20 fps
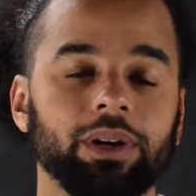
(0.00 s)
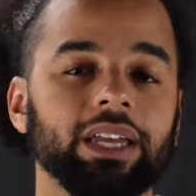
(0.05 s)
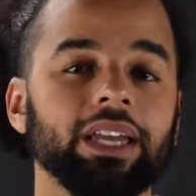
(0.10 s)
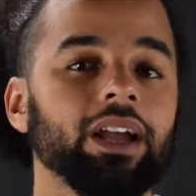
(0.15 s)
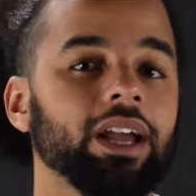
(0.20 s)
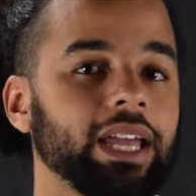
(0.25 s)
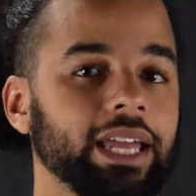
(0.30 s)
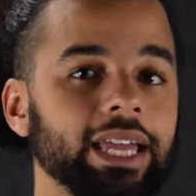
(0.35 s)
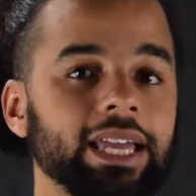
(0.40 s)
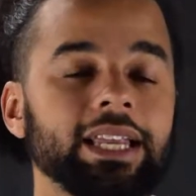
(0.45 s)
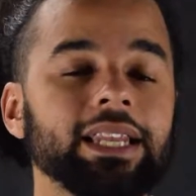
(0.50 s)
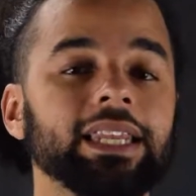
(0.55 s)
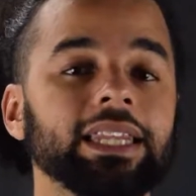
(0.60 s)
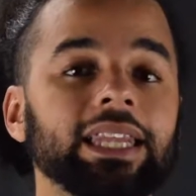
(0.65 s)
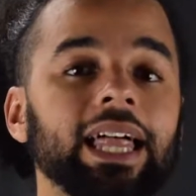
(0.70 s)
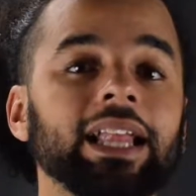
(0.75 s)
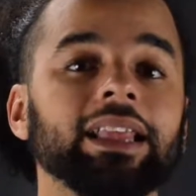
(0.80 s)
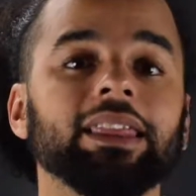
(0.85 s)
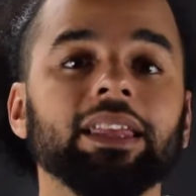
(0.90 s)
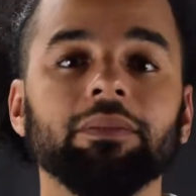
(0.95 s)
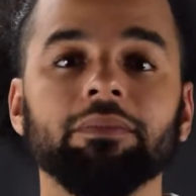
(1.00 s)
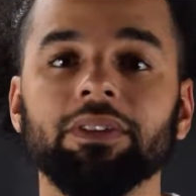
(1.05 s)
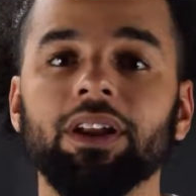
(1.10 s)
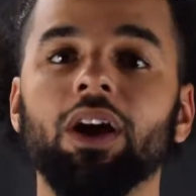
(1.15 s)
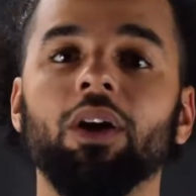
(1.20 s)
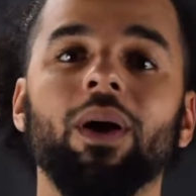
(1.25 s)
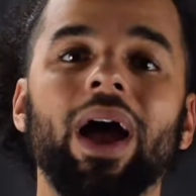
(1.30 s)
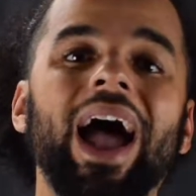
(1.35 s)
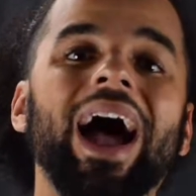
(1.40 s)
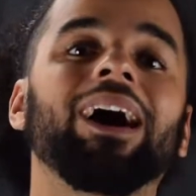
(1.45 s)
He let them
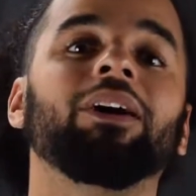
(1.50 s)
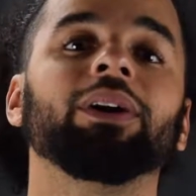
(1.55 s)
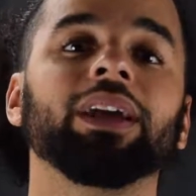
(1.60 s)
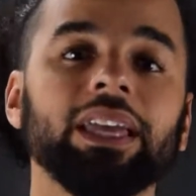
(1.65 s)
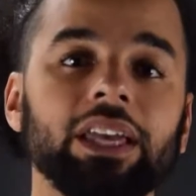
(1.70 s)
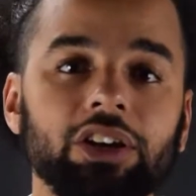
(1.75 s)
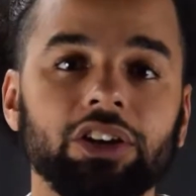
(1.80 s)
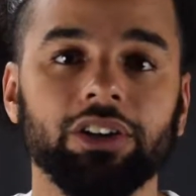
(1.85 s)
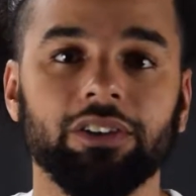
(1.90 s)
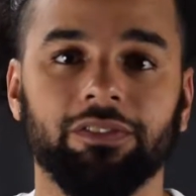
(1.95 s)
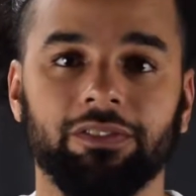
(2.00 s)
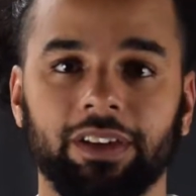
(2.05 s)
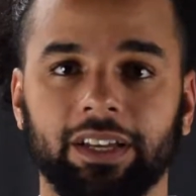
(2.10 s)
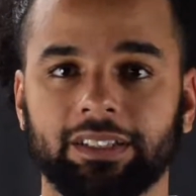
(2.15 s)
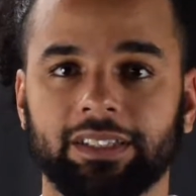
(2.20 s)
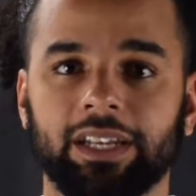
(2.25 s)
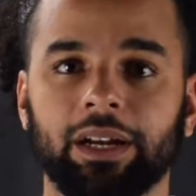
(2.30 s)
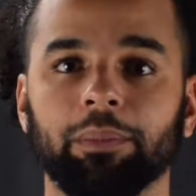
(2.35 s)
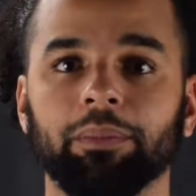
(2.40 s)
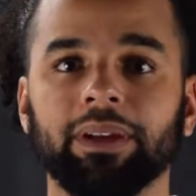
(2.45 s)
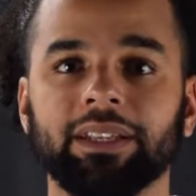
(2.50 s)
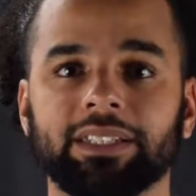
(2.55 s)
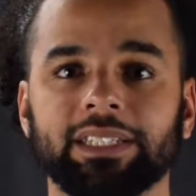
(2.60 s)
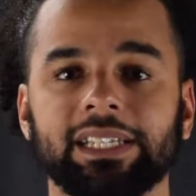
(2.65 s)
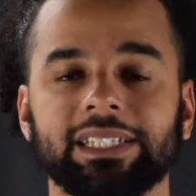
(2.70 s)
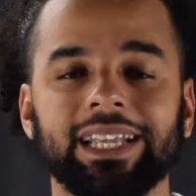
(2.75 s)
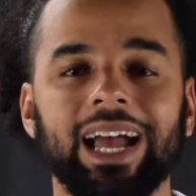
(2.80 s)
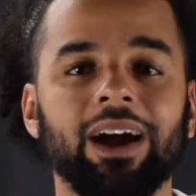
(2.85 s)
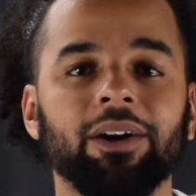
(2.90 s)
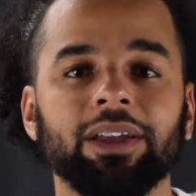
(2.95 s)
know how he could fix their
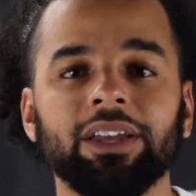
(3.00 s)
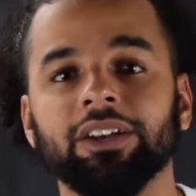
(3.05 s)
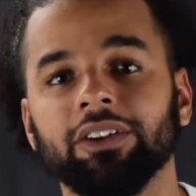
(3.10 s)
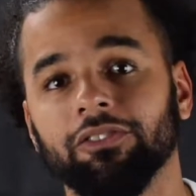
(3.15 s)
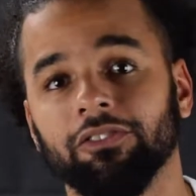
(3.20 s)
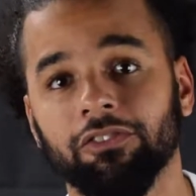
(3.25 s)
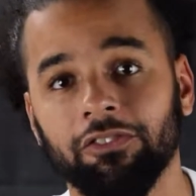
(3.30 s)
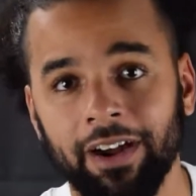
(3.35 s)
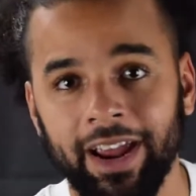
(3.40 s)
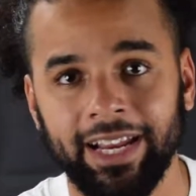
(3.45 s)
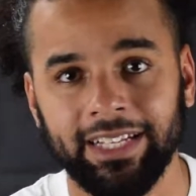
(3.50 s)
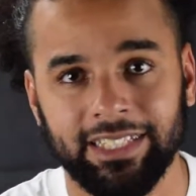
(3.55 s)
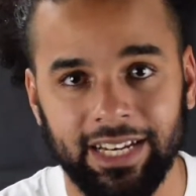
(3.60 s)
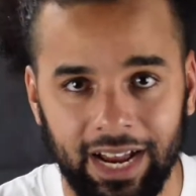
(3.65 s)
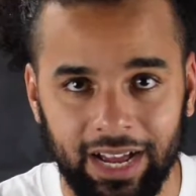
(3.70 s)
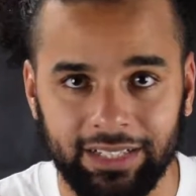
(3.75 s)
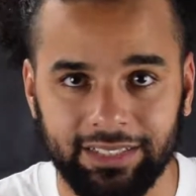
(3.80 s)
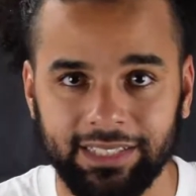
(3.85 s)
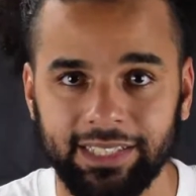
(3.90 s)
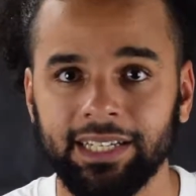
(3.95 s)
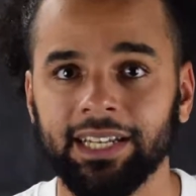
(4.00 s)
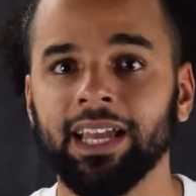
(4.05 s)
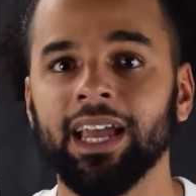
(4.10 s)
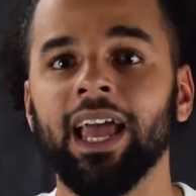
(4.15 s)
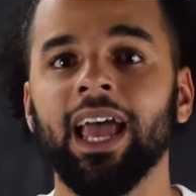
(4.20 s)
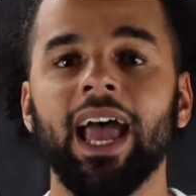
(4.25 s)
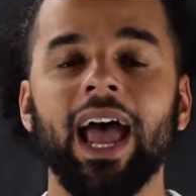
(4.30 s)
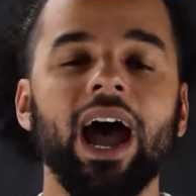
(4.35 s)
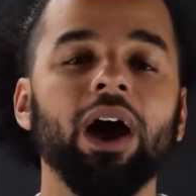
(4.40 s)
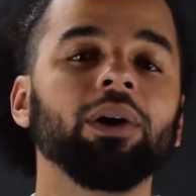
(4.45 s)
business, how he could franchise it,
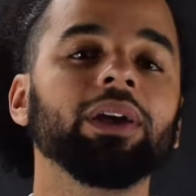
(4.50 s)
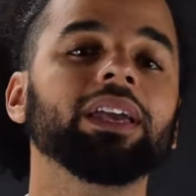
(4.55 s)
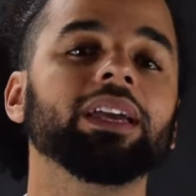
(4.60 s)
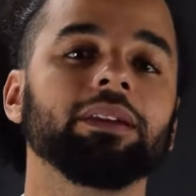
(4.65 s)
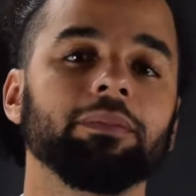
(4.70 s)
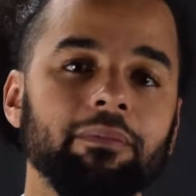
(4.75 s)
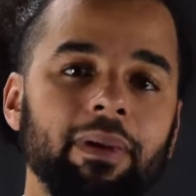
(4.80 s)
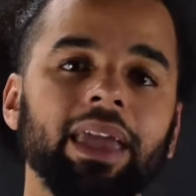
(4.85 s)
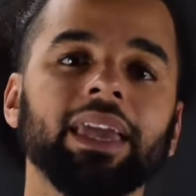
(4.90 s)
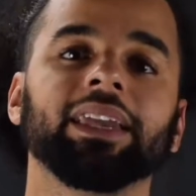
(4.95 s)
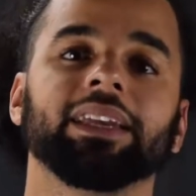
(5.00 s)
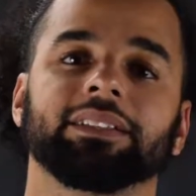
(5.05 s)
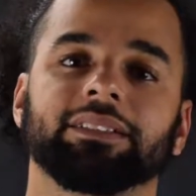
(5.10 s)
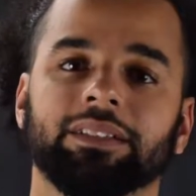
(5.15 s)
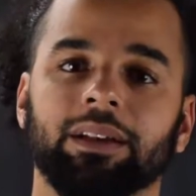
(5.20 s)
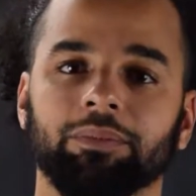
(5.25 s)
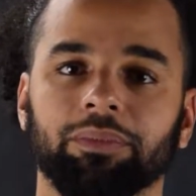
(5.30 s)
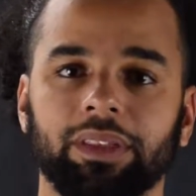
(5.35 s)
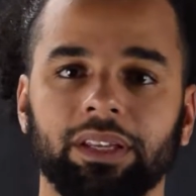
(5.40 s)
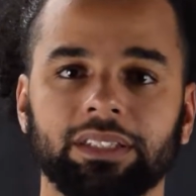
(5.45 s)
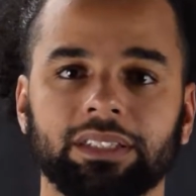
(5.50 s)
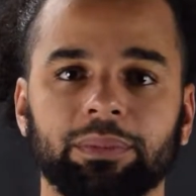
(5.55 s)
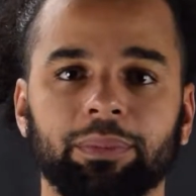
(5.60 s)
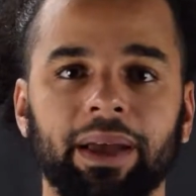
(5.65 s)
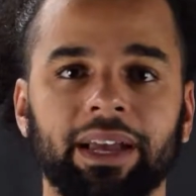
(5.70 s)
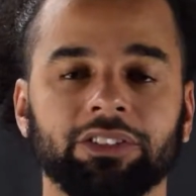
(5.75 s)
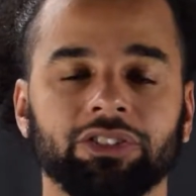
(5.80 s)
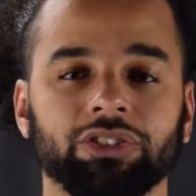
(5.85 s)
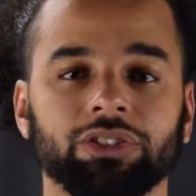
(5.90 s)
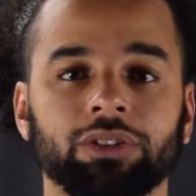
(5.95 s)
how he could make it something
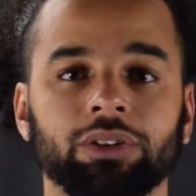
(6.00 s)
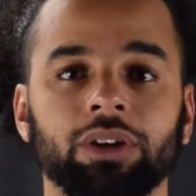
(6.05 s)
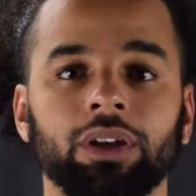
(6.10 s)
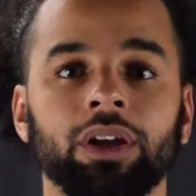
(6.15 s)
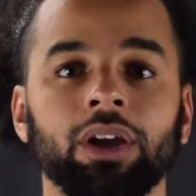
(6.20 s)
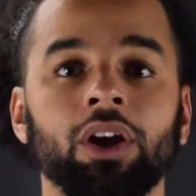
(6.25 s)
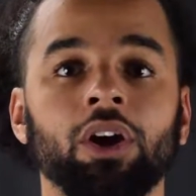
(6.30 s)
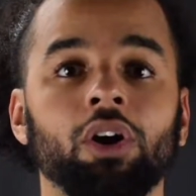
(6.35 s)
special.